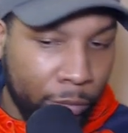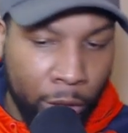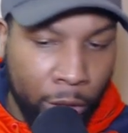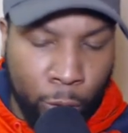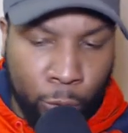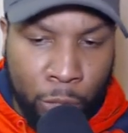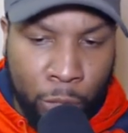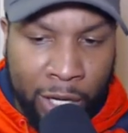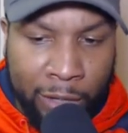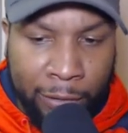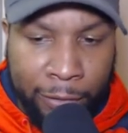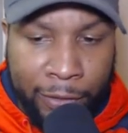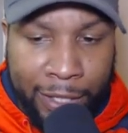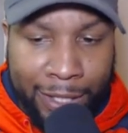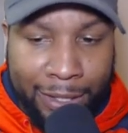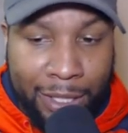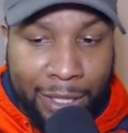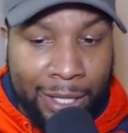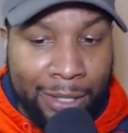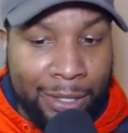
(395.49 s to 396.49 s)
Run
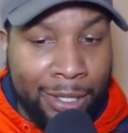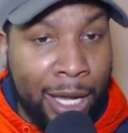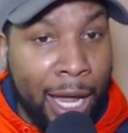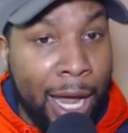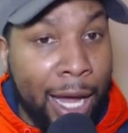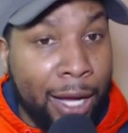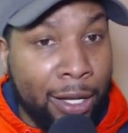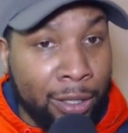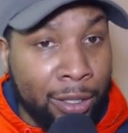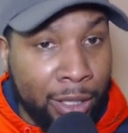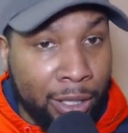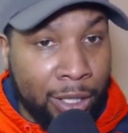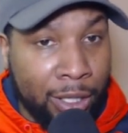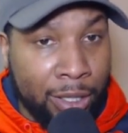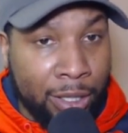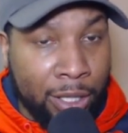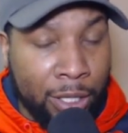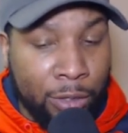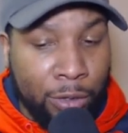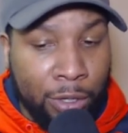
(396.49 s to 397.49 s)
fits and tackling
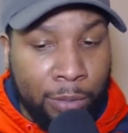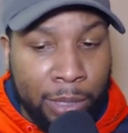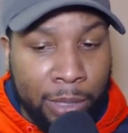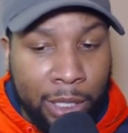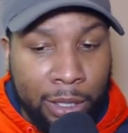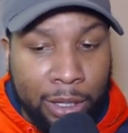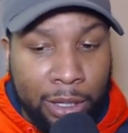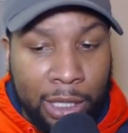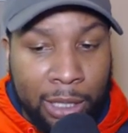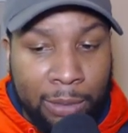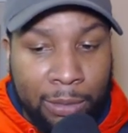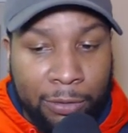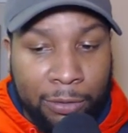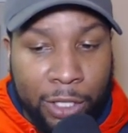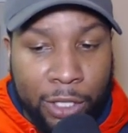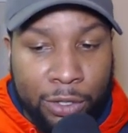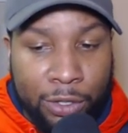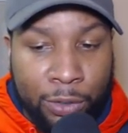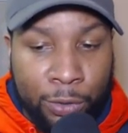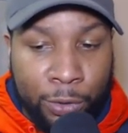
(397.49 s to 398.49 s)
continue to be a theme of
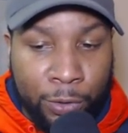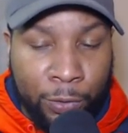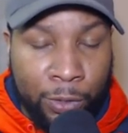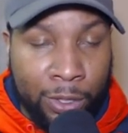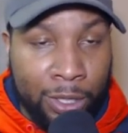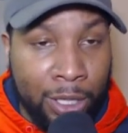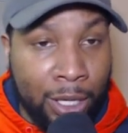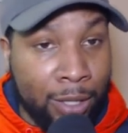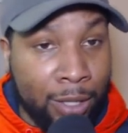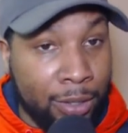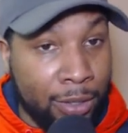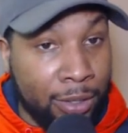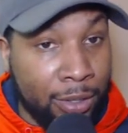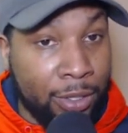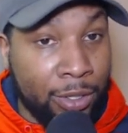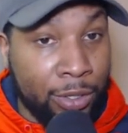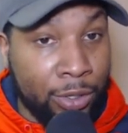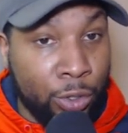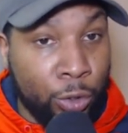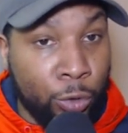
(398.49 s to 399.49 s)
issues for Texas.
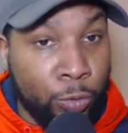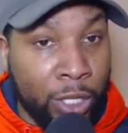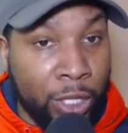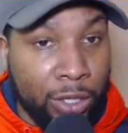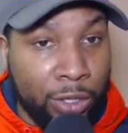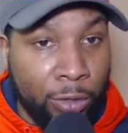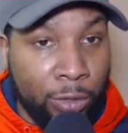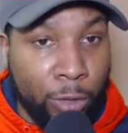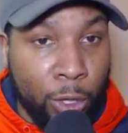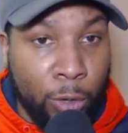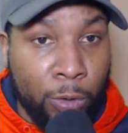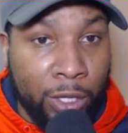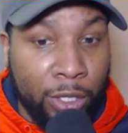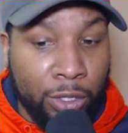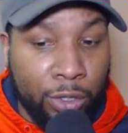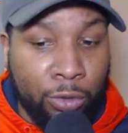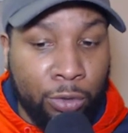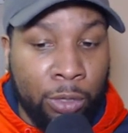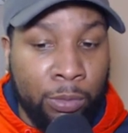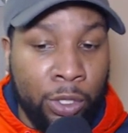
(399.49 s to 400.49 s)
This is two weeks in a row in the
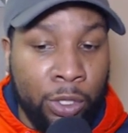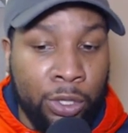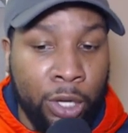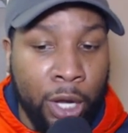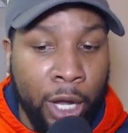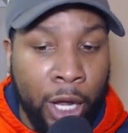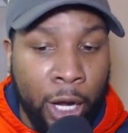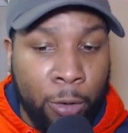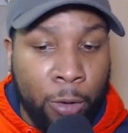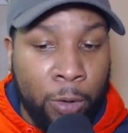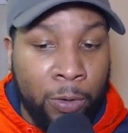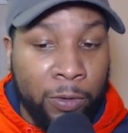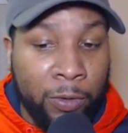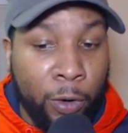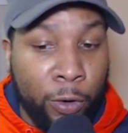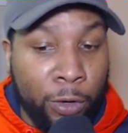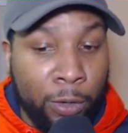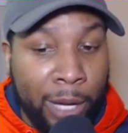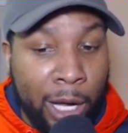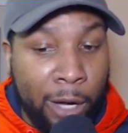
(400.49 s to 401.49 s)
scrimmage where we've
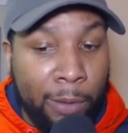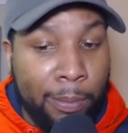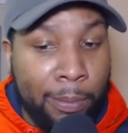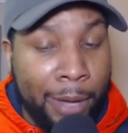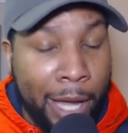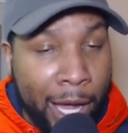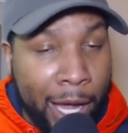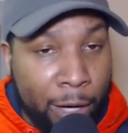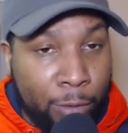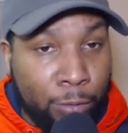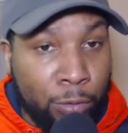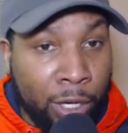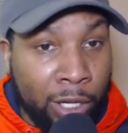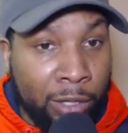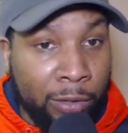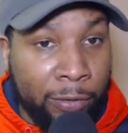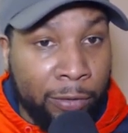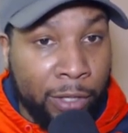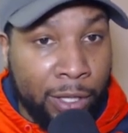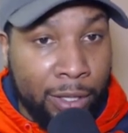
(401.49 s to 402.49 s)
heard about bad
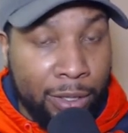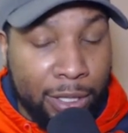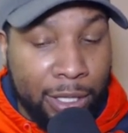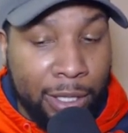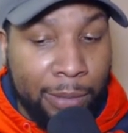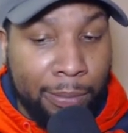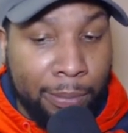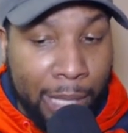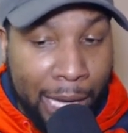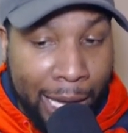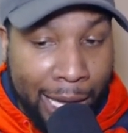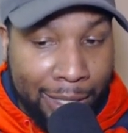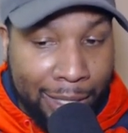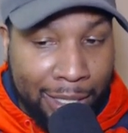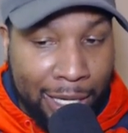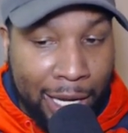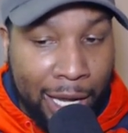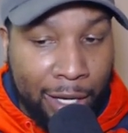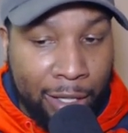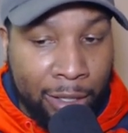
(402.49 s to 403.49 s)
run fits and bad
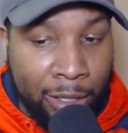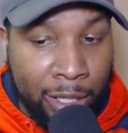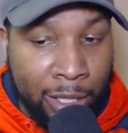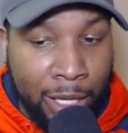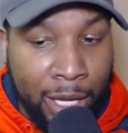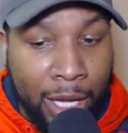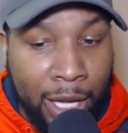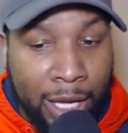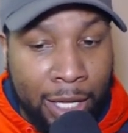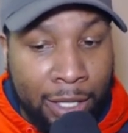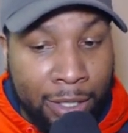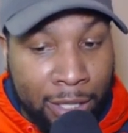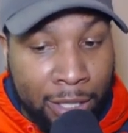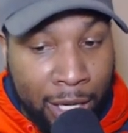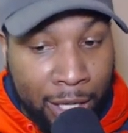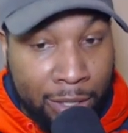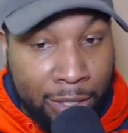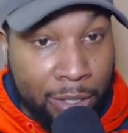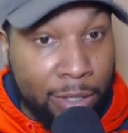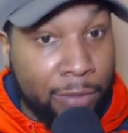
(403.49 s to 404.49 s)
tackling. And
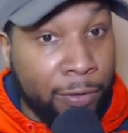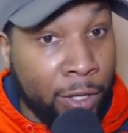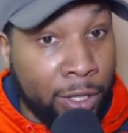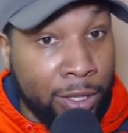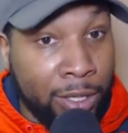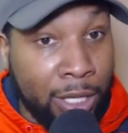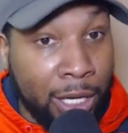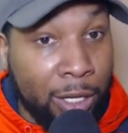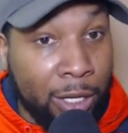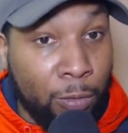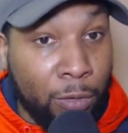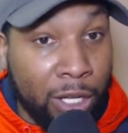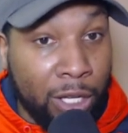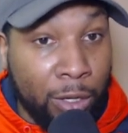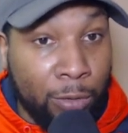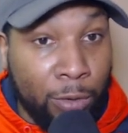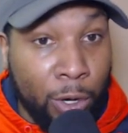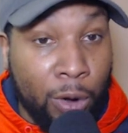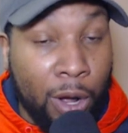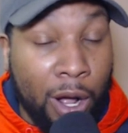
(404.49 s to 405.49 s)
Texas, for the second week in
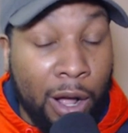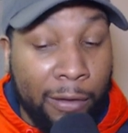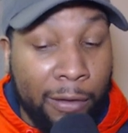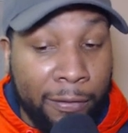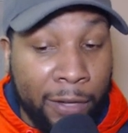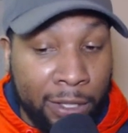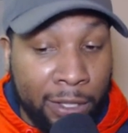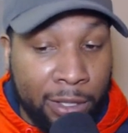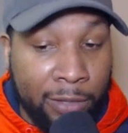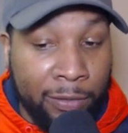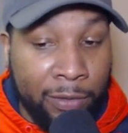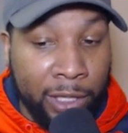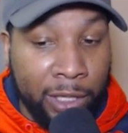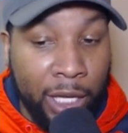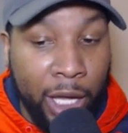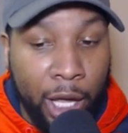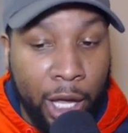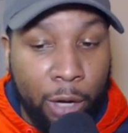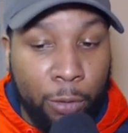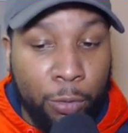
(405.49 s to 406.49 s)
a row, offensively
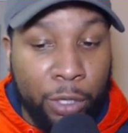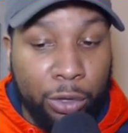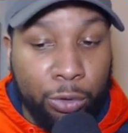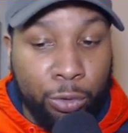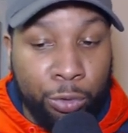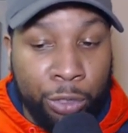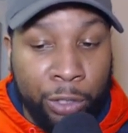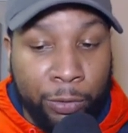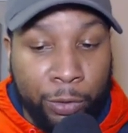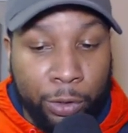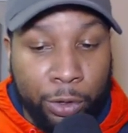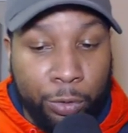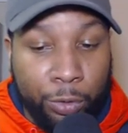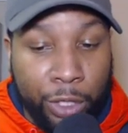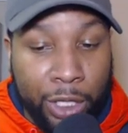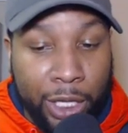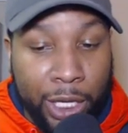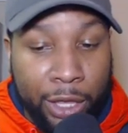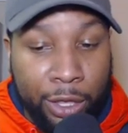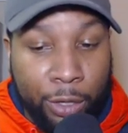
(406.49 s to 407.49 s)
went three for
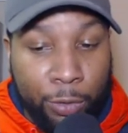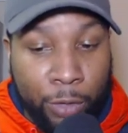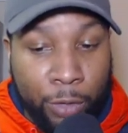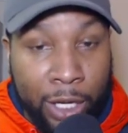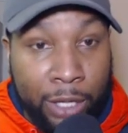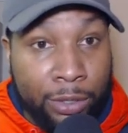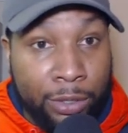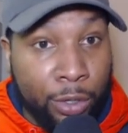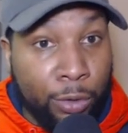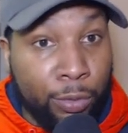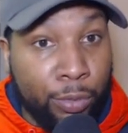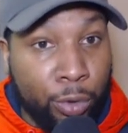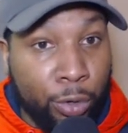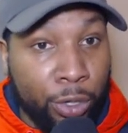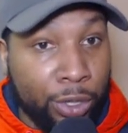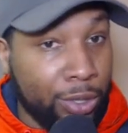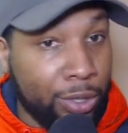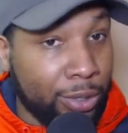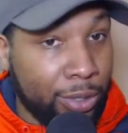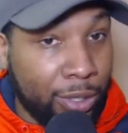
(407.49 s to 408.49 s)
three in the red zone
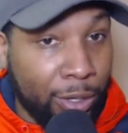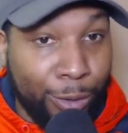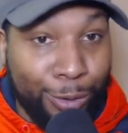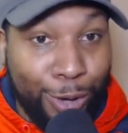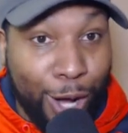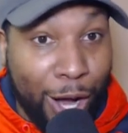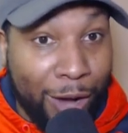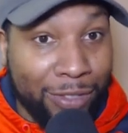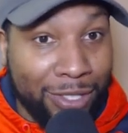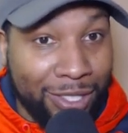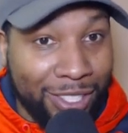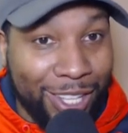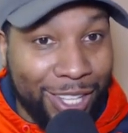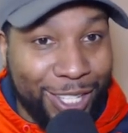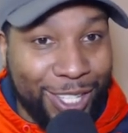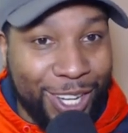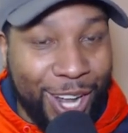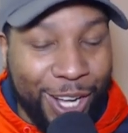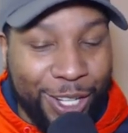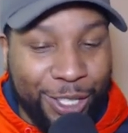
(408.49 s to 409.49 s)
portion. So obviously,
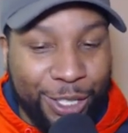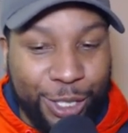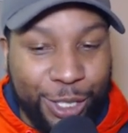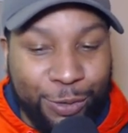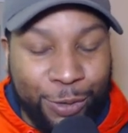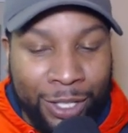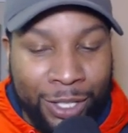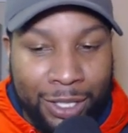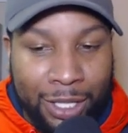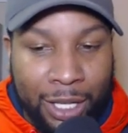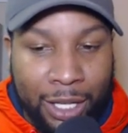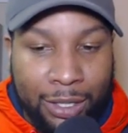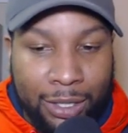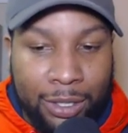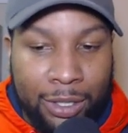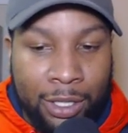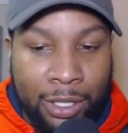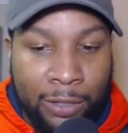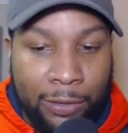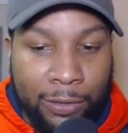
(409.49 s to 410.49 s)
that's not good for the
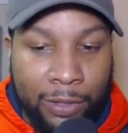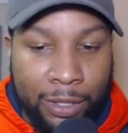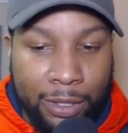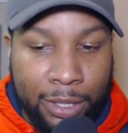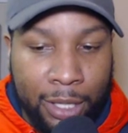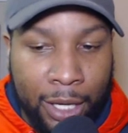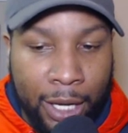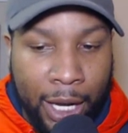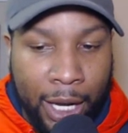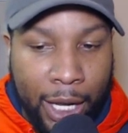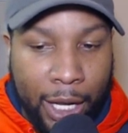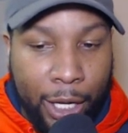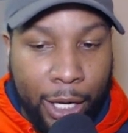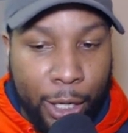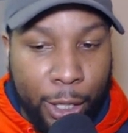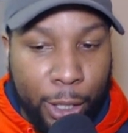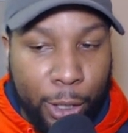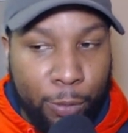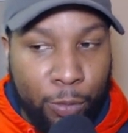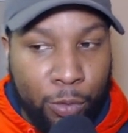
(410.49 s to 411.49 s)
Texas defense.
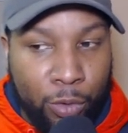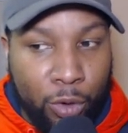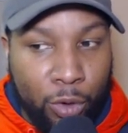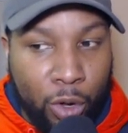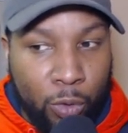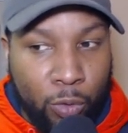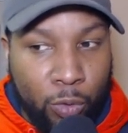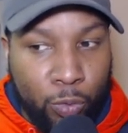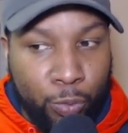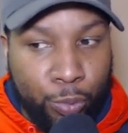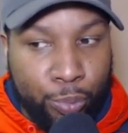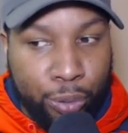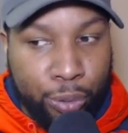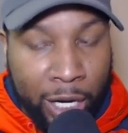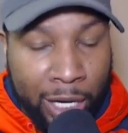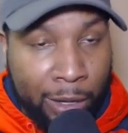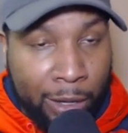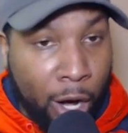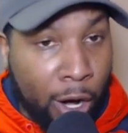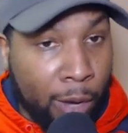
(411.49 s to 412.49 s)
Um,
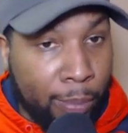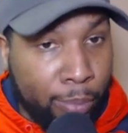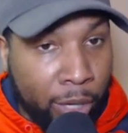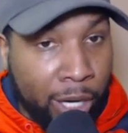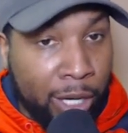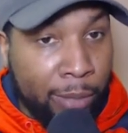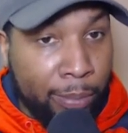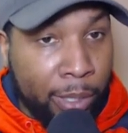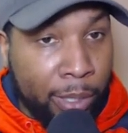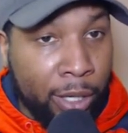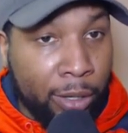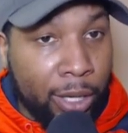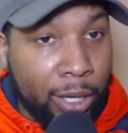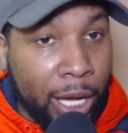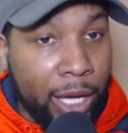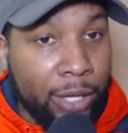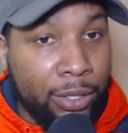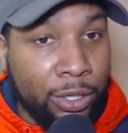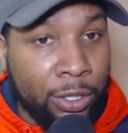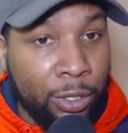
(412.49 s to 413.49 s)
bread our bread and butter
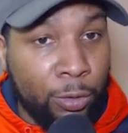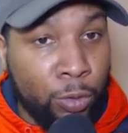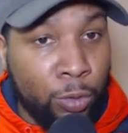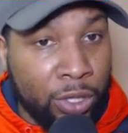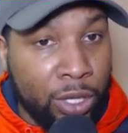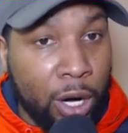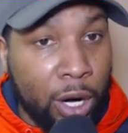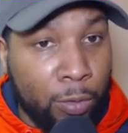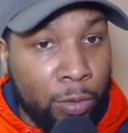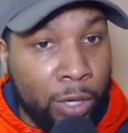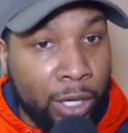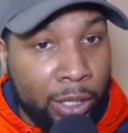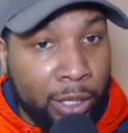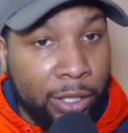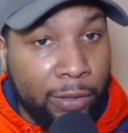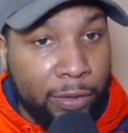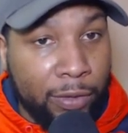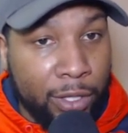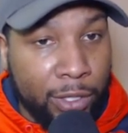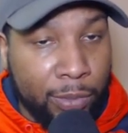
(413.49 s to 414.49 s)
last year was our run
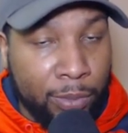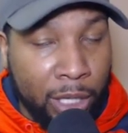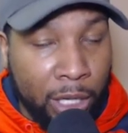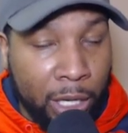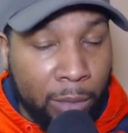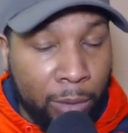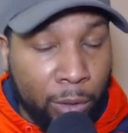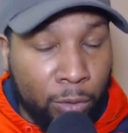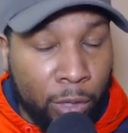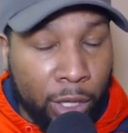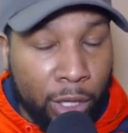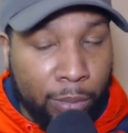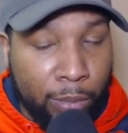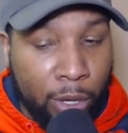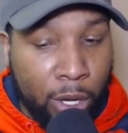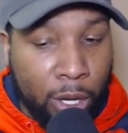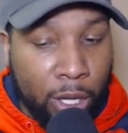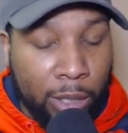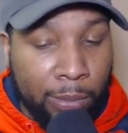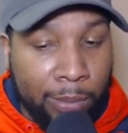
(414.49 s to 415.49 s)
defense, being able to run the
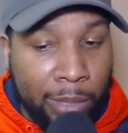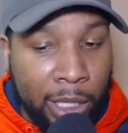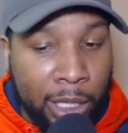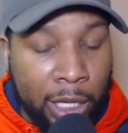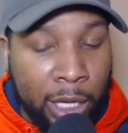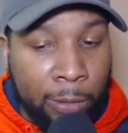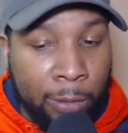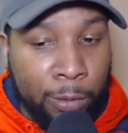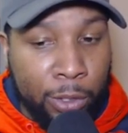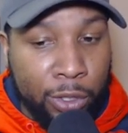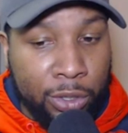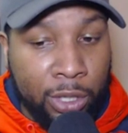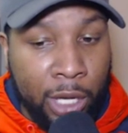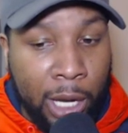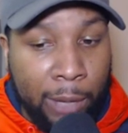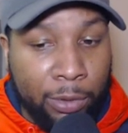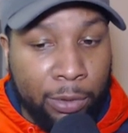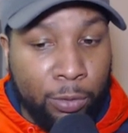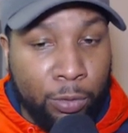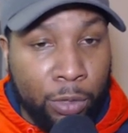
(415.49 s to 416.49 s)
ball and being able to
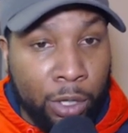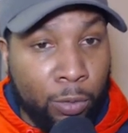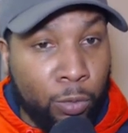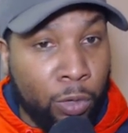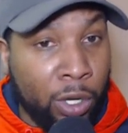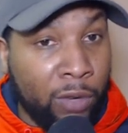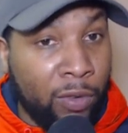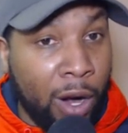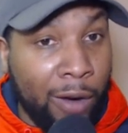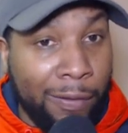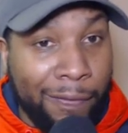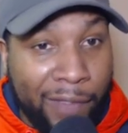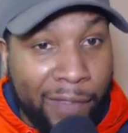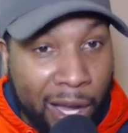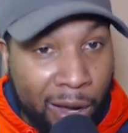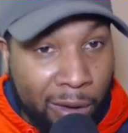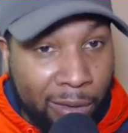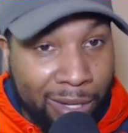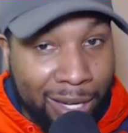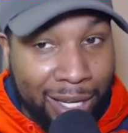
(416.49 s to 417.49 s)
stop the run. One of our
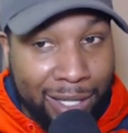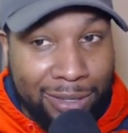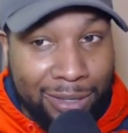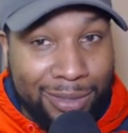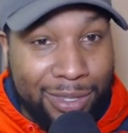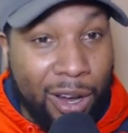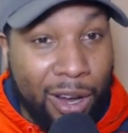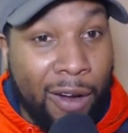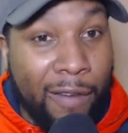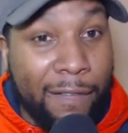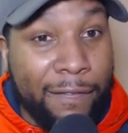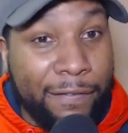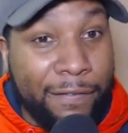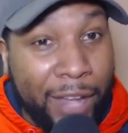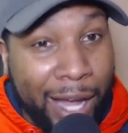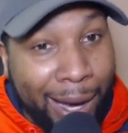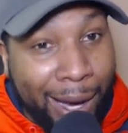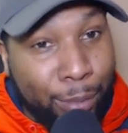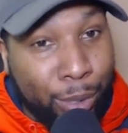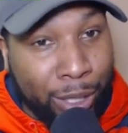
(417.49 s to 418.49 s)
foundations, our
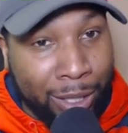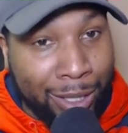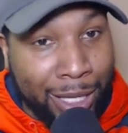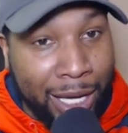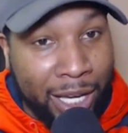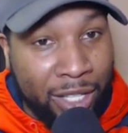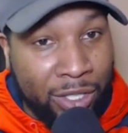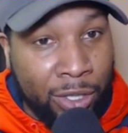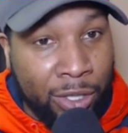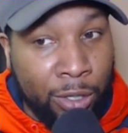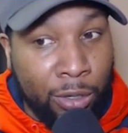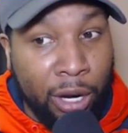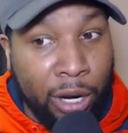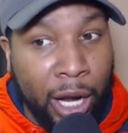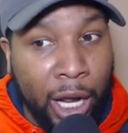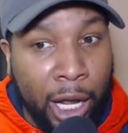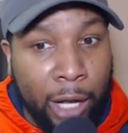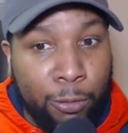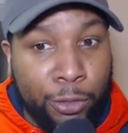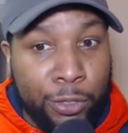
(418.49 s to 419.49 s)
fabric last year
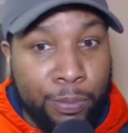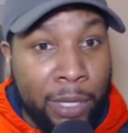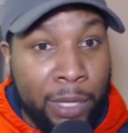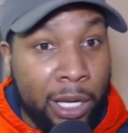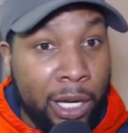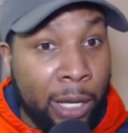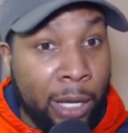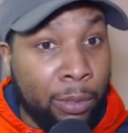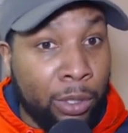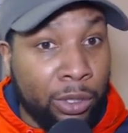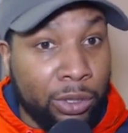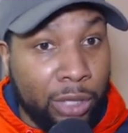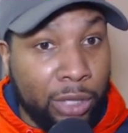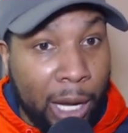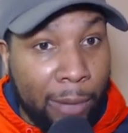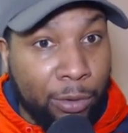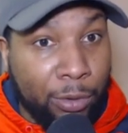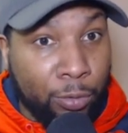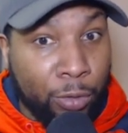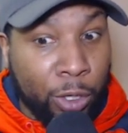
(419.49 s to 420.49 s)
was being able to
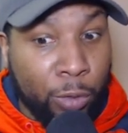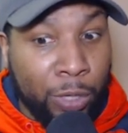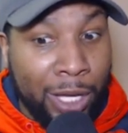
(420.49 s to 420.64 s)
stop the run.